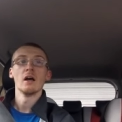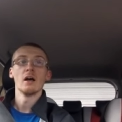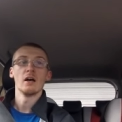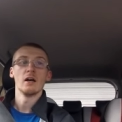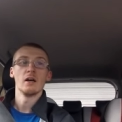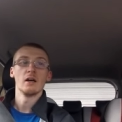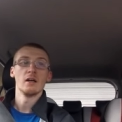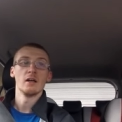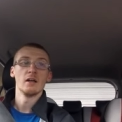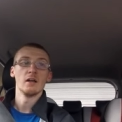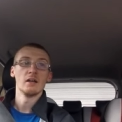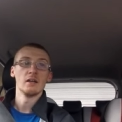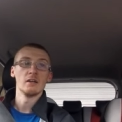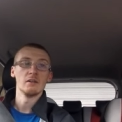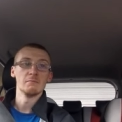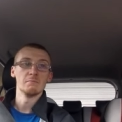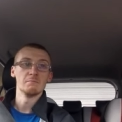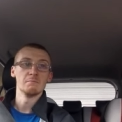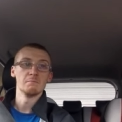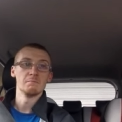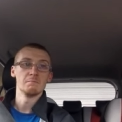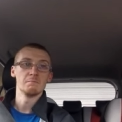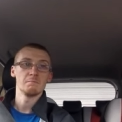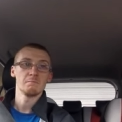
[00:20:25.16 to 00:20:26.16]

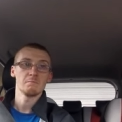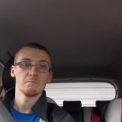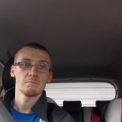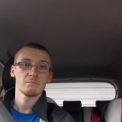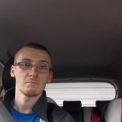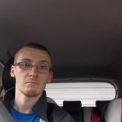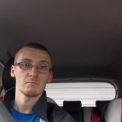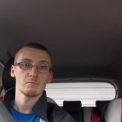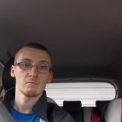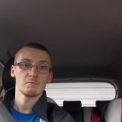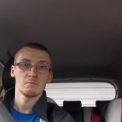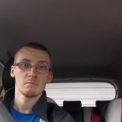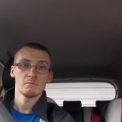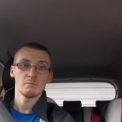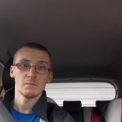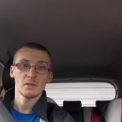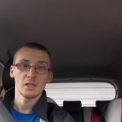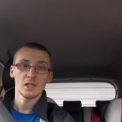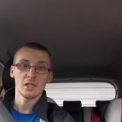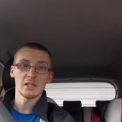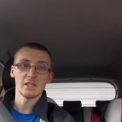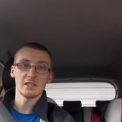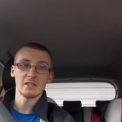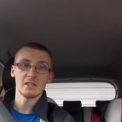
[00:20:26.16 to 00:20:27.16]
Um,
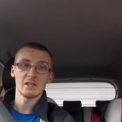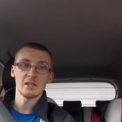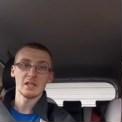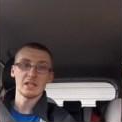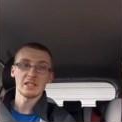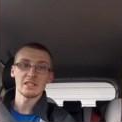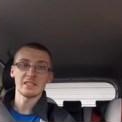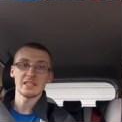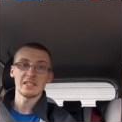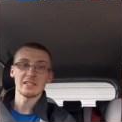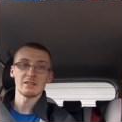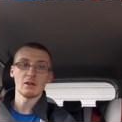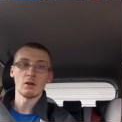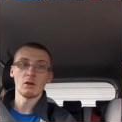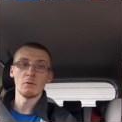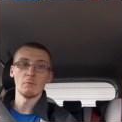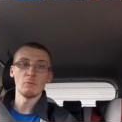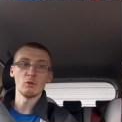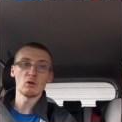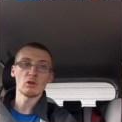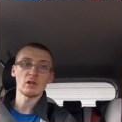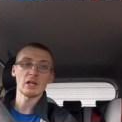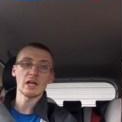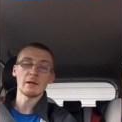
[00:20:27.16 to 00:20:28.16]
and he, like I say, he's a lot
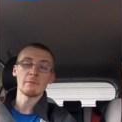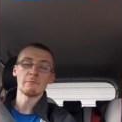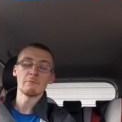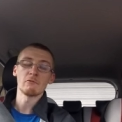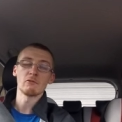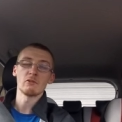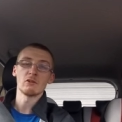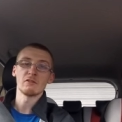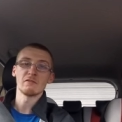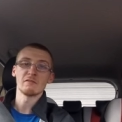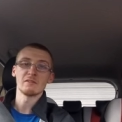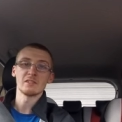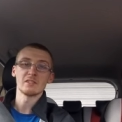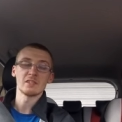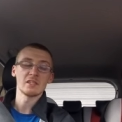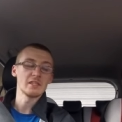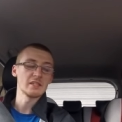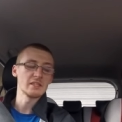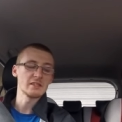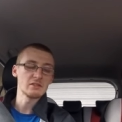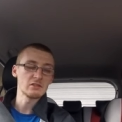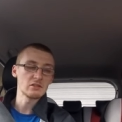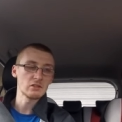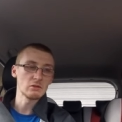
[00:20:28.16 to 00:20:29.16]
more camera
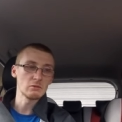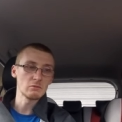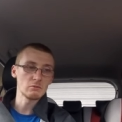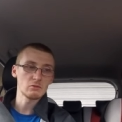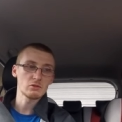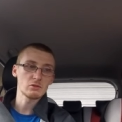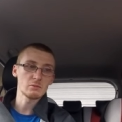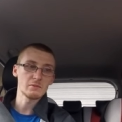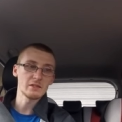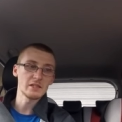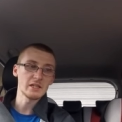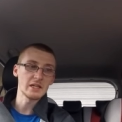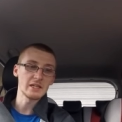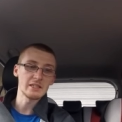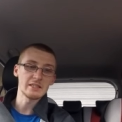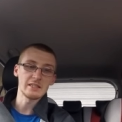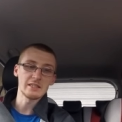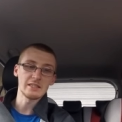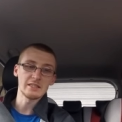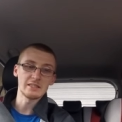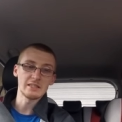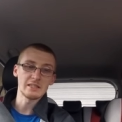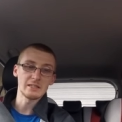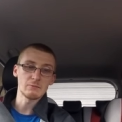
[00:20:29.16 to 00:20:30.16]
orientated, so some of the
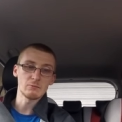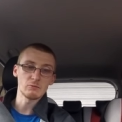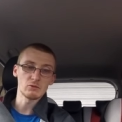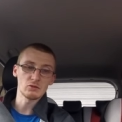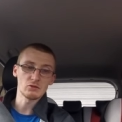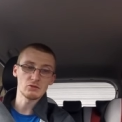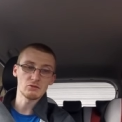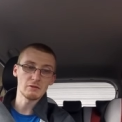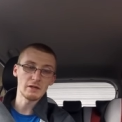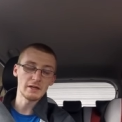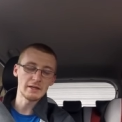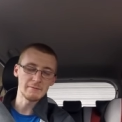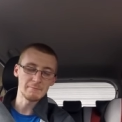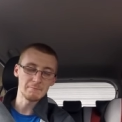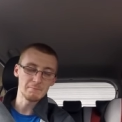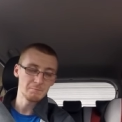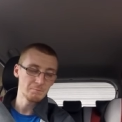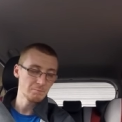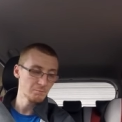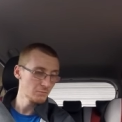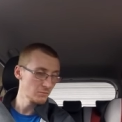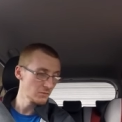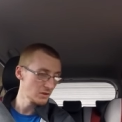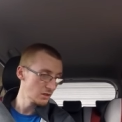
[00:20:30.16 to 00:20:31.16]
ideas he had was great.
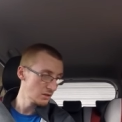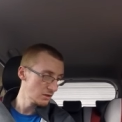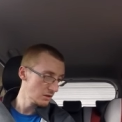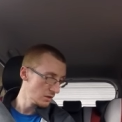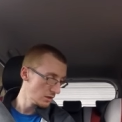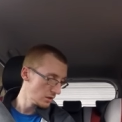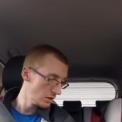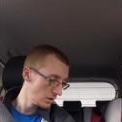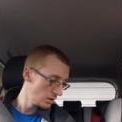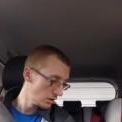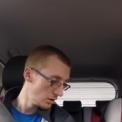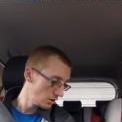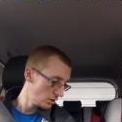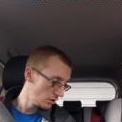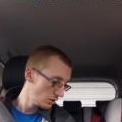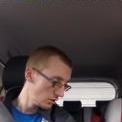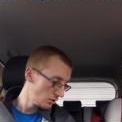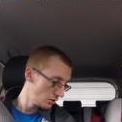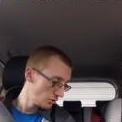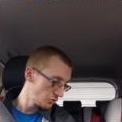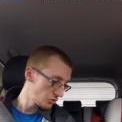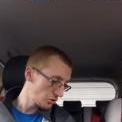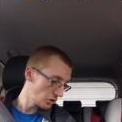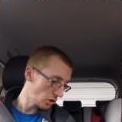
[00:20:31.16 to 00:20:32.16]

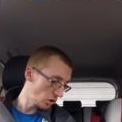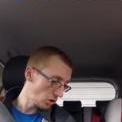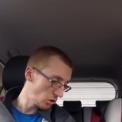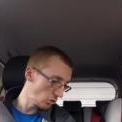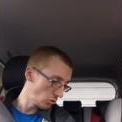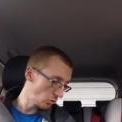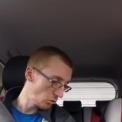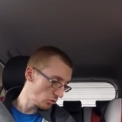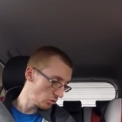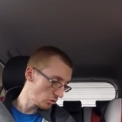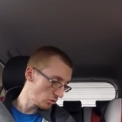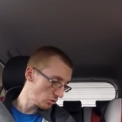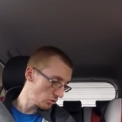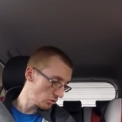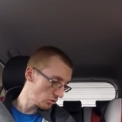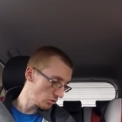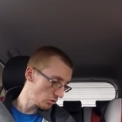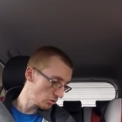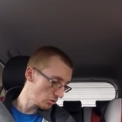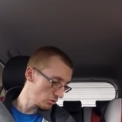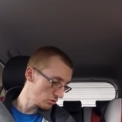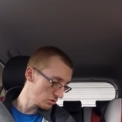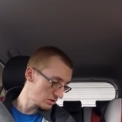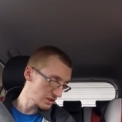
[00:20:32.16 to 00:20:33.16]
So,
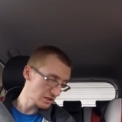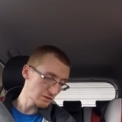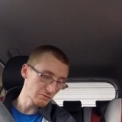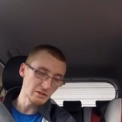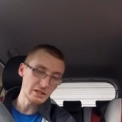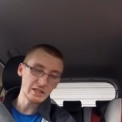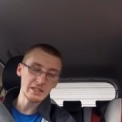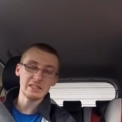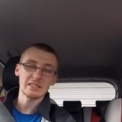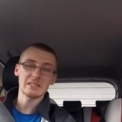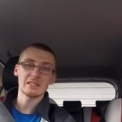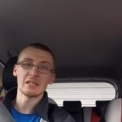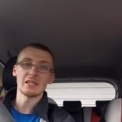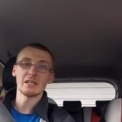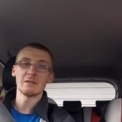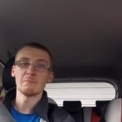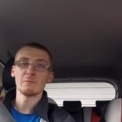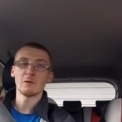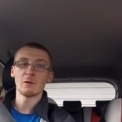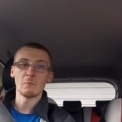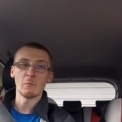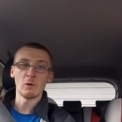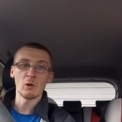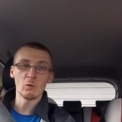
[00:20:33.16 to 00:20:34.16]
until next
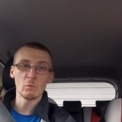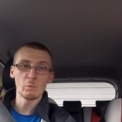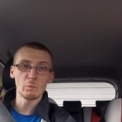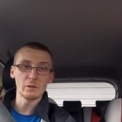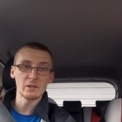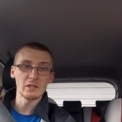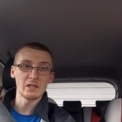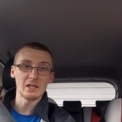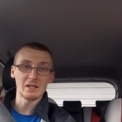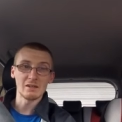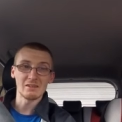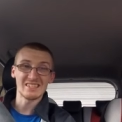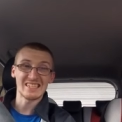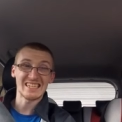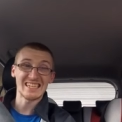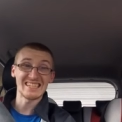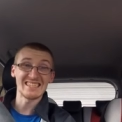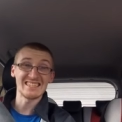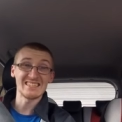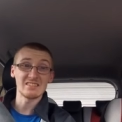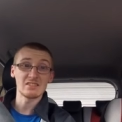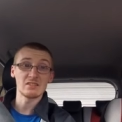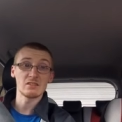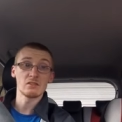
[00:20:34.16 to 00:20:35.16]
time, I'm hoping I'd get
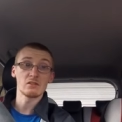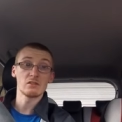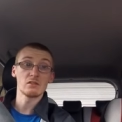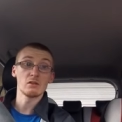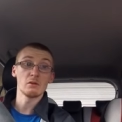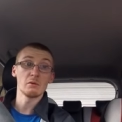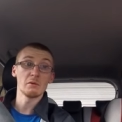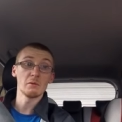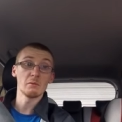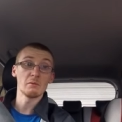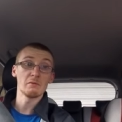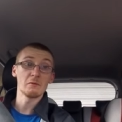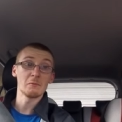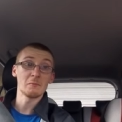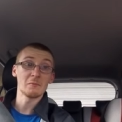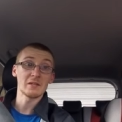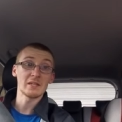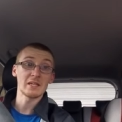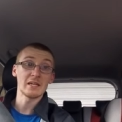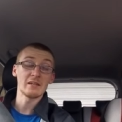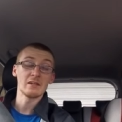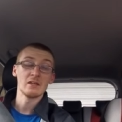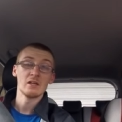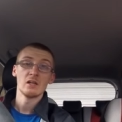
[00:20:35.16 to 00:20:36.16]
it to do it with him
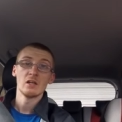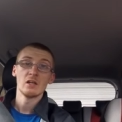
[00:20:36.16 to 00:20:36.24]
again.